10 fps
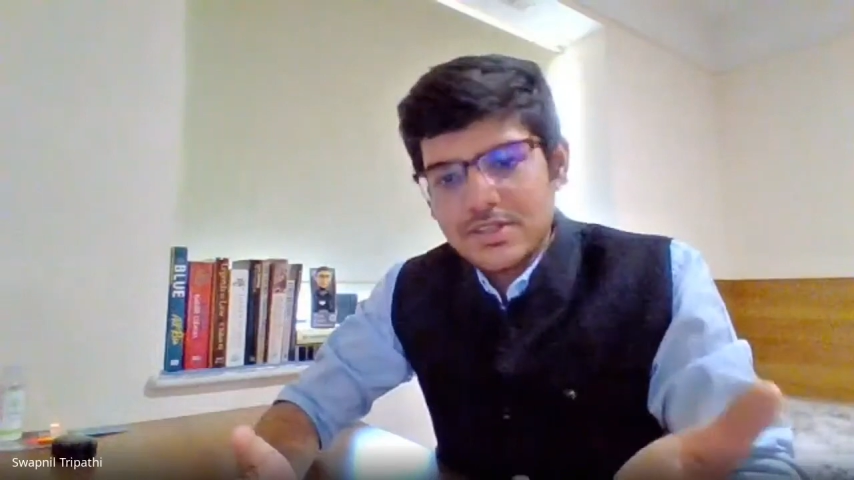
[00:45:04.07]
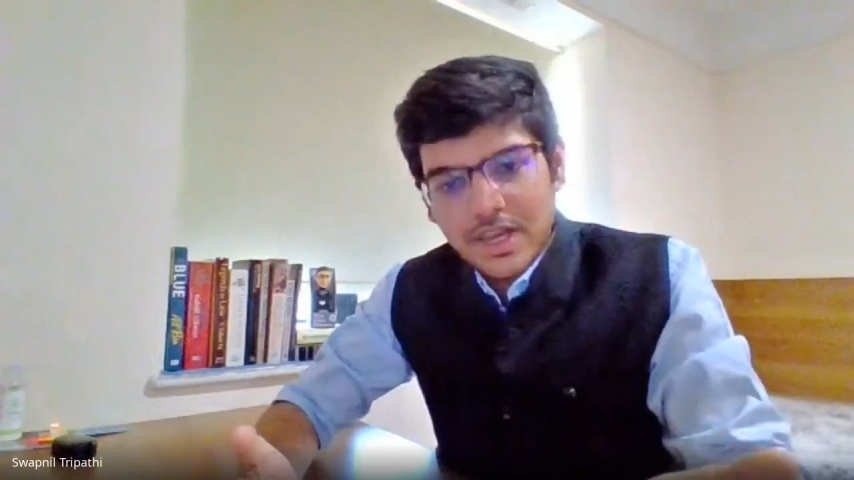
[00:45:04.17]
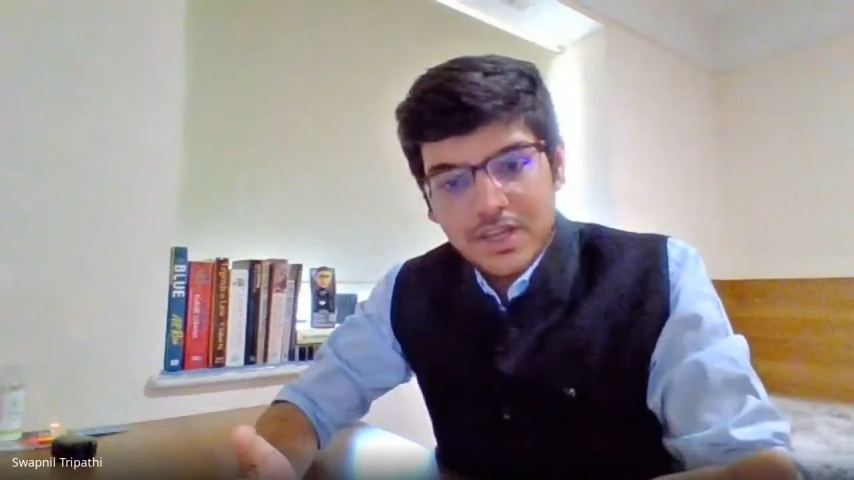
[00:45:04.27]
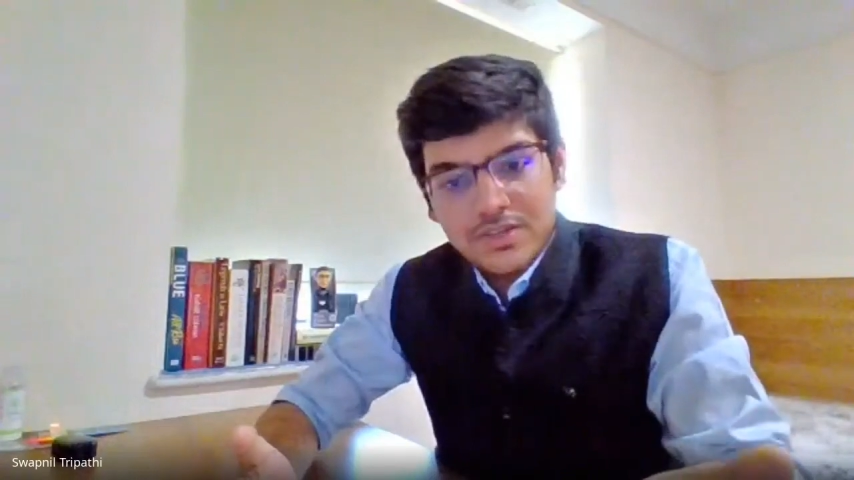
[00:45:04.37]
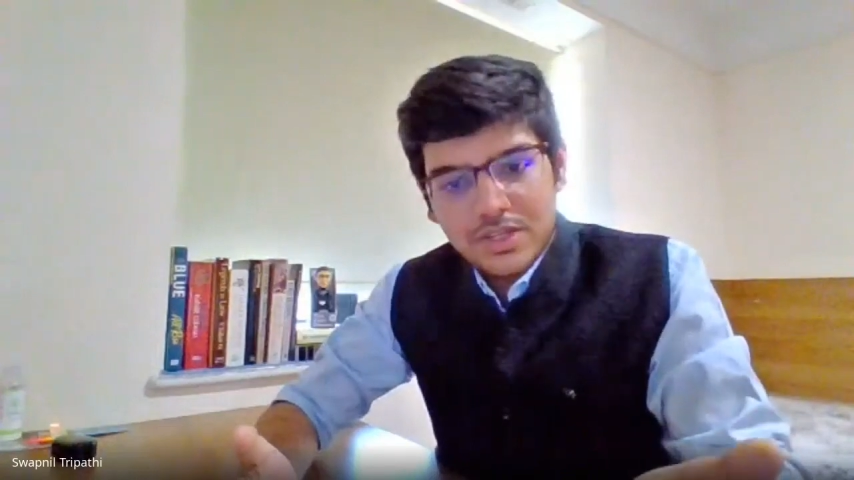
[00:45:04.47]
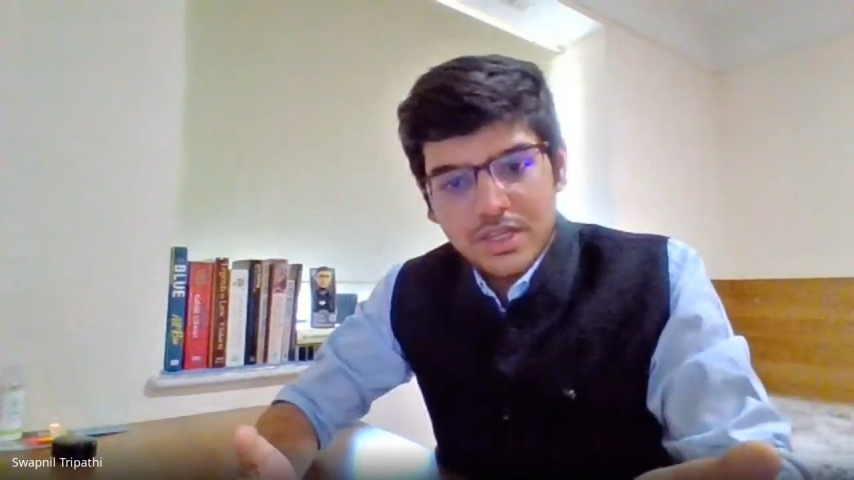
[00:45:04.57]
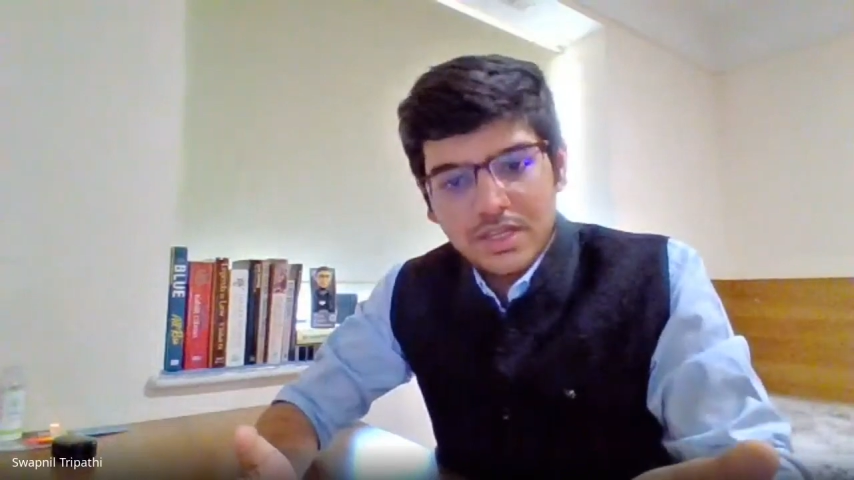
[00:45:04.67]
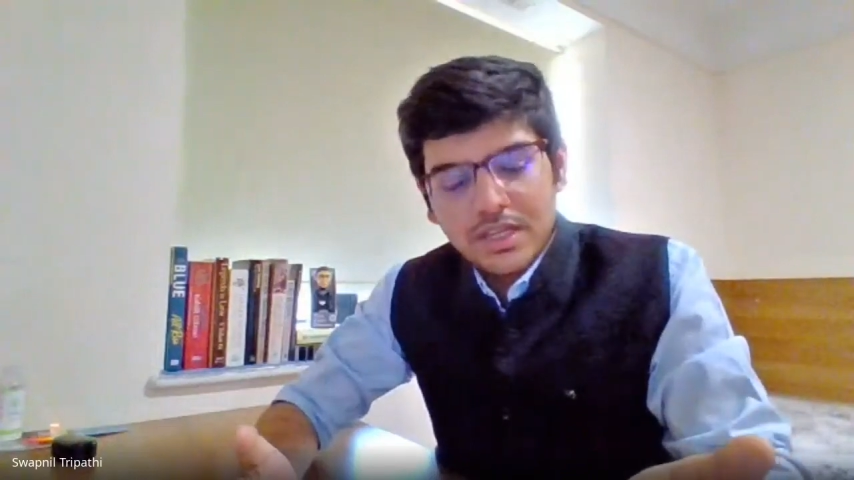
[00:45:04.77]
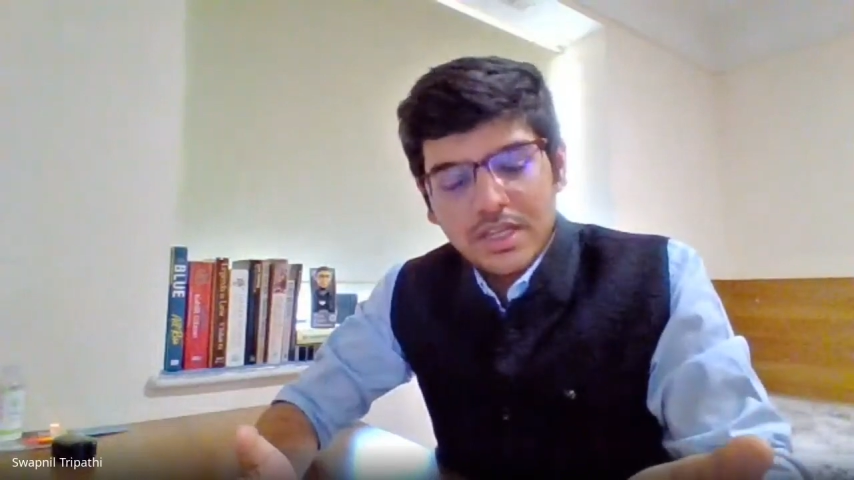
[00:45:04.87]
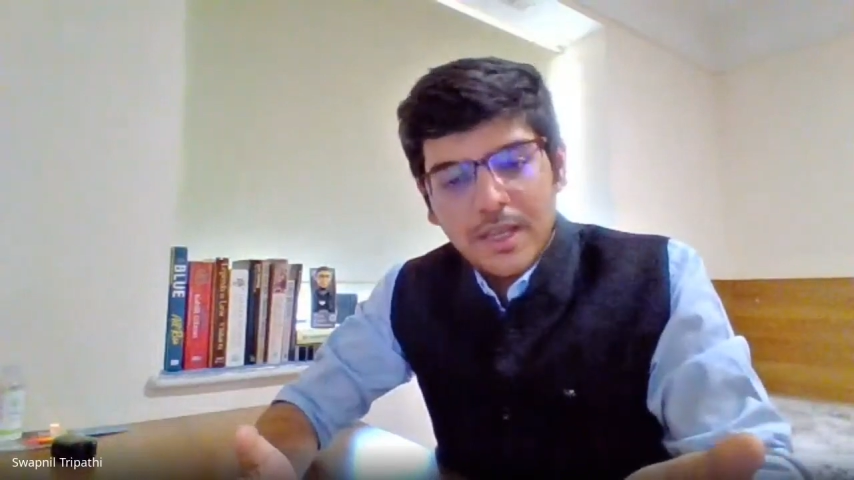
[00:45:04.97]
unhygienic.
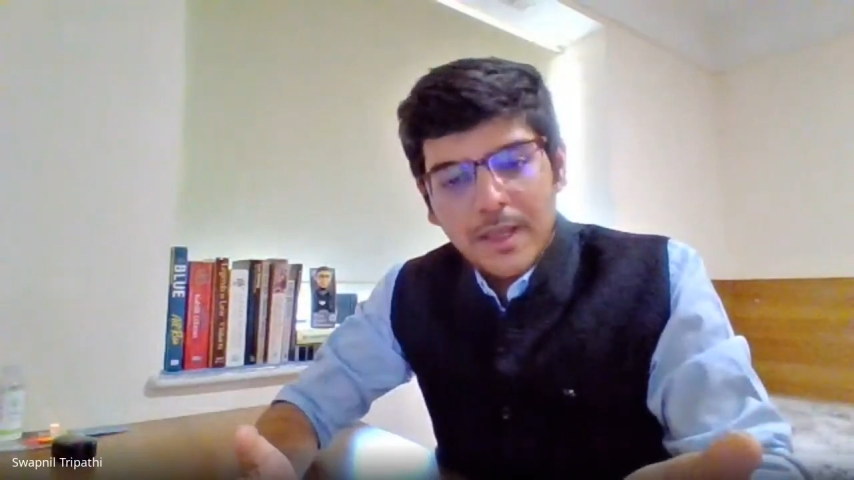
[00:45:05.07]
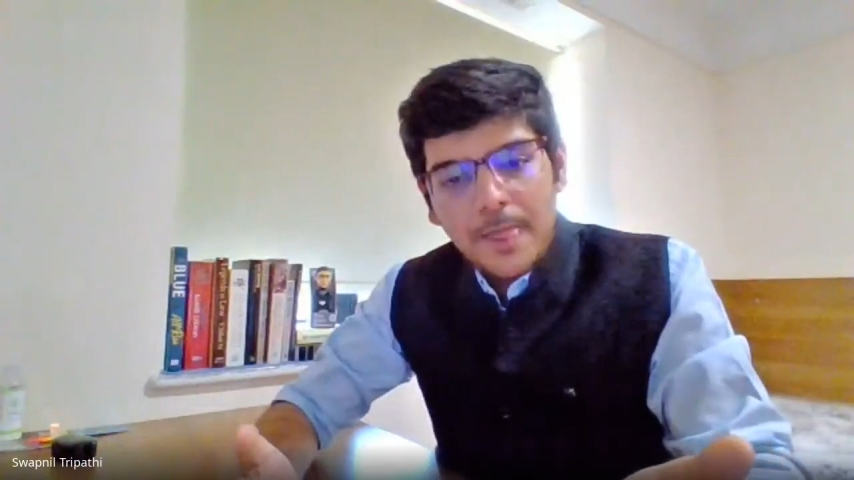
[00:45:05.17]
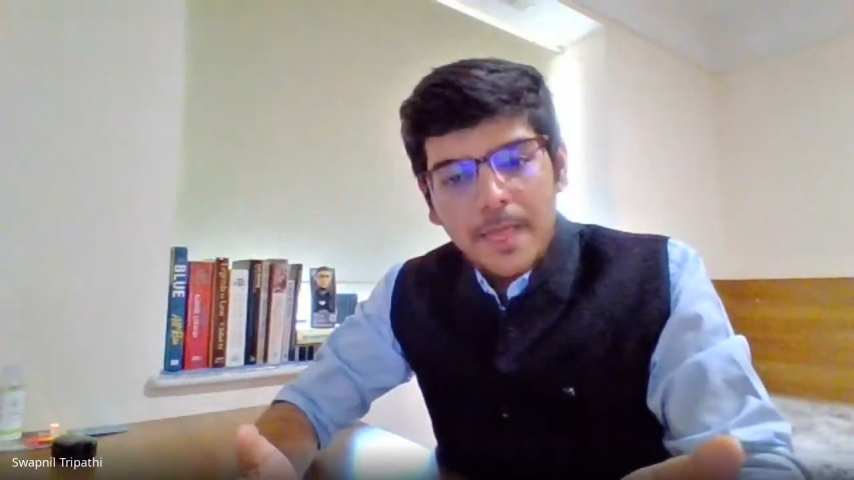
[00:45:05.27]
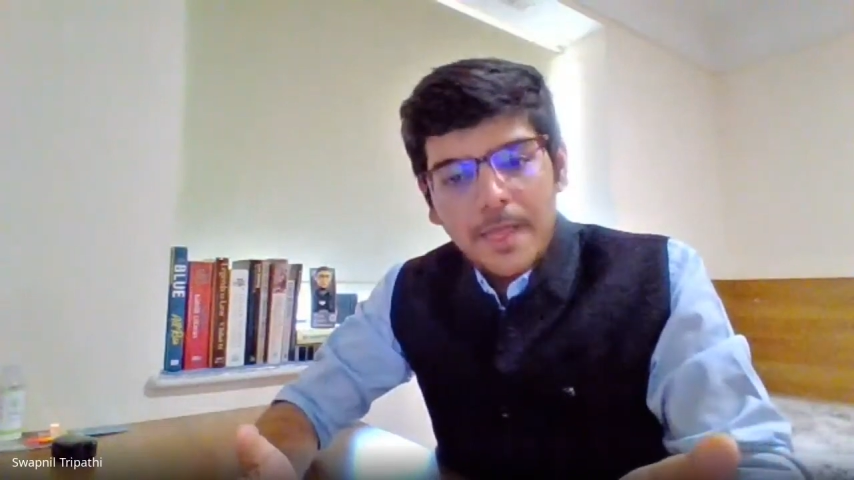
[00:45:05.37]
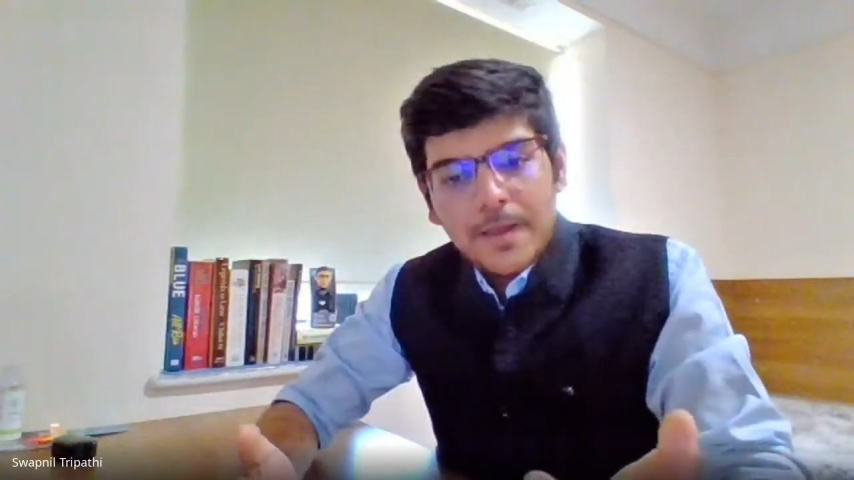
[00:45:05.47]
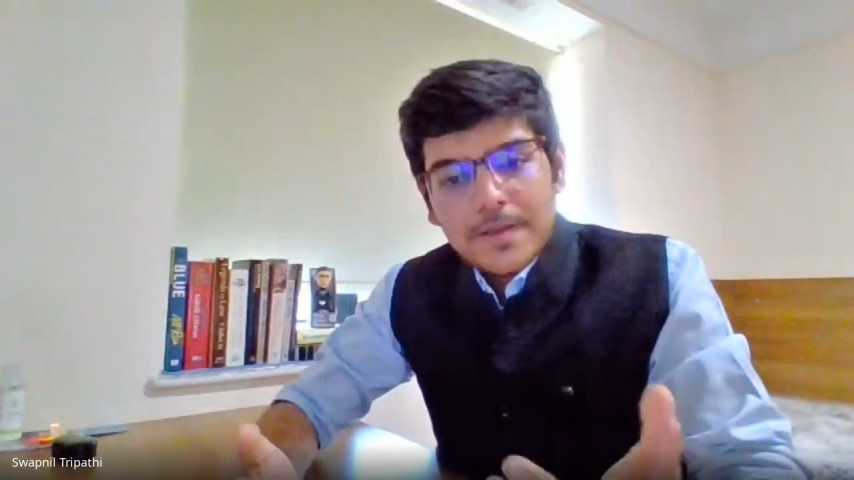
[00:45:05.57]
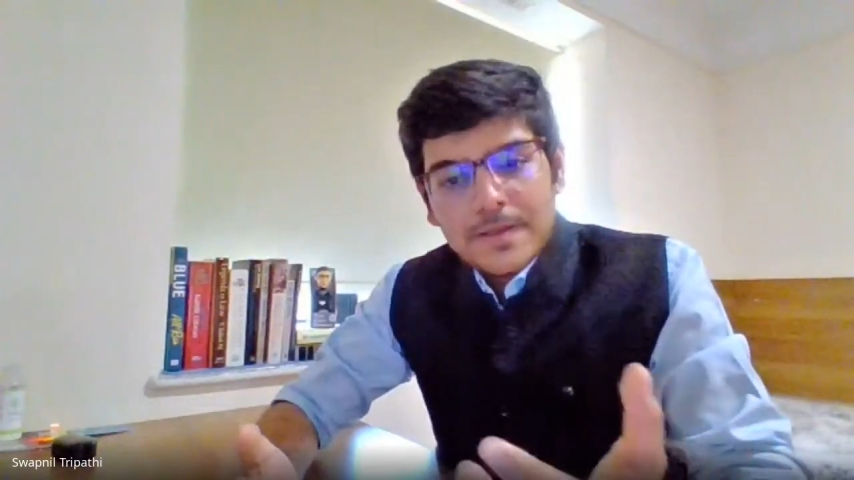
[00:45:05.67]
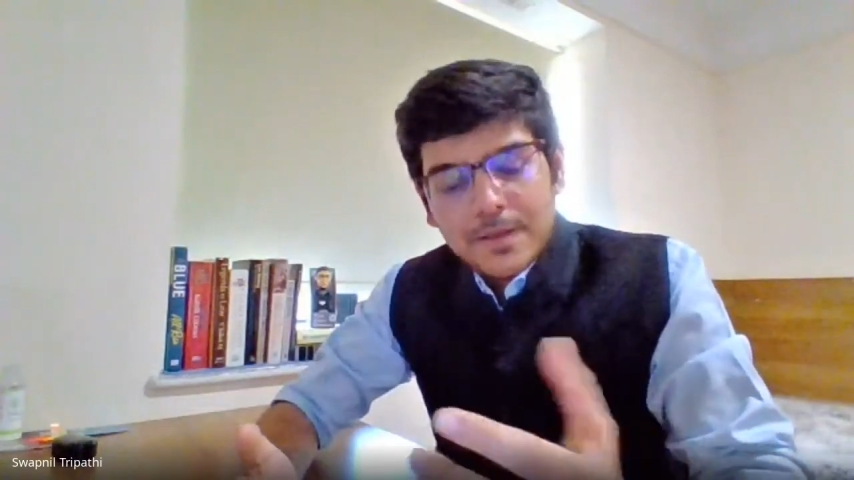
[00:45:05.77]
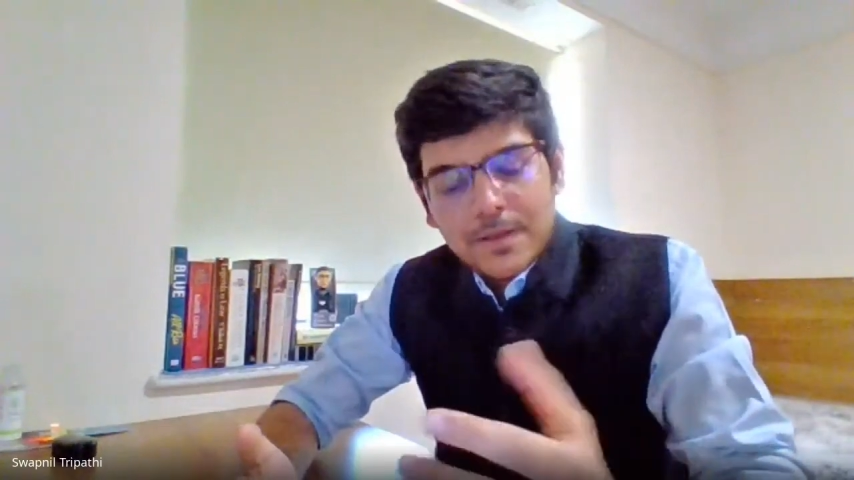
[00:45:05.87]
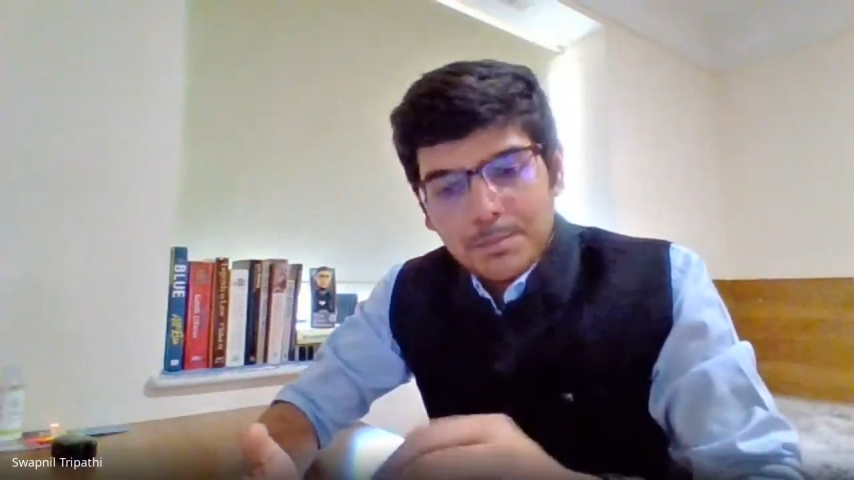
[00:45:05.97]

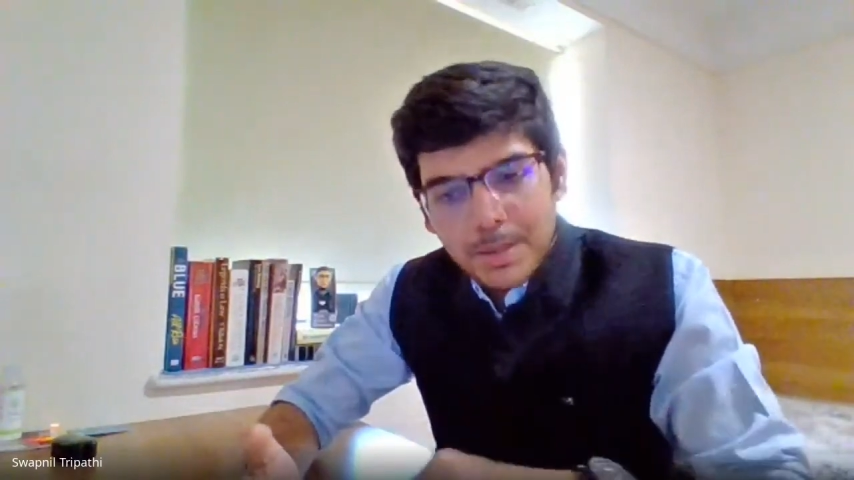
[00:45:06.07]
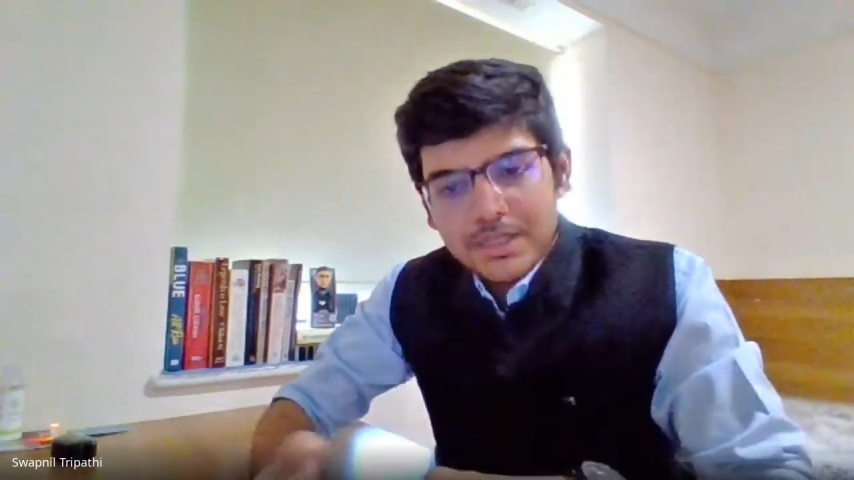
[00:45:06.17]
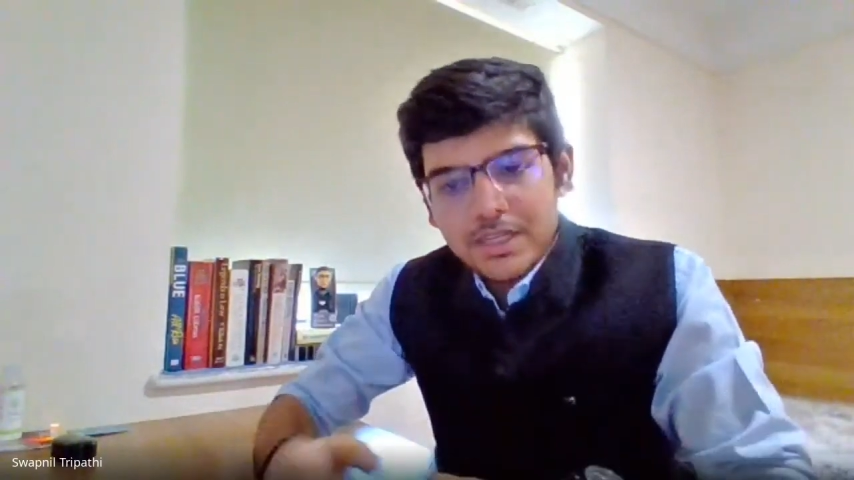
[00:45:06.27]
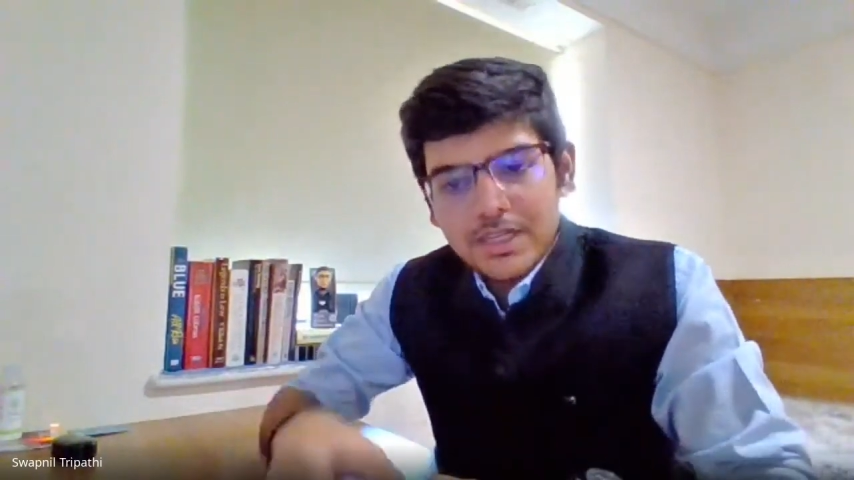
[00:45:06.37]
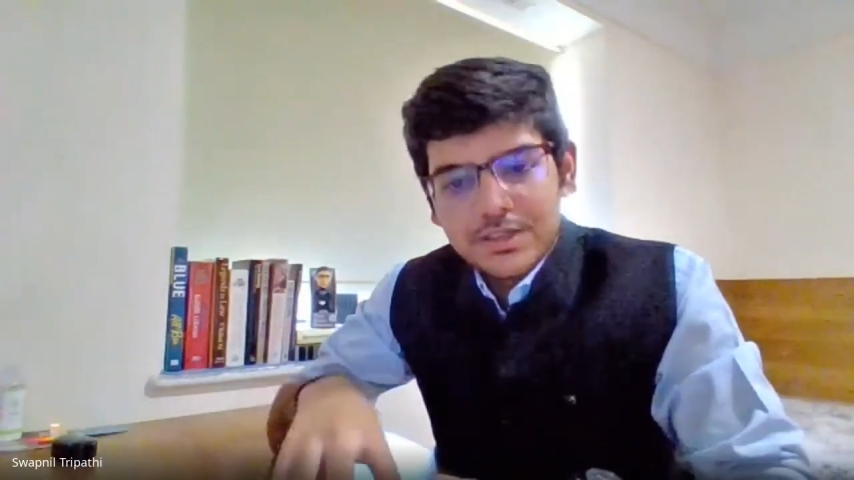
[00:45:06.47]
But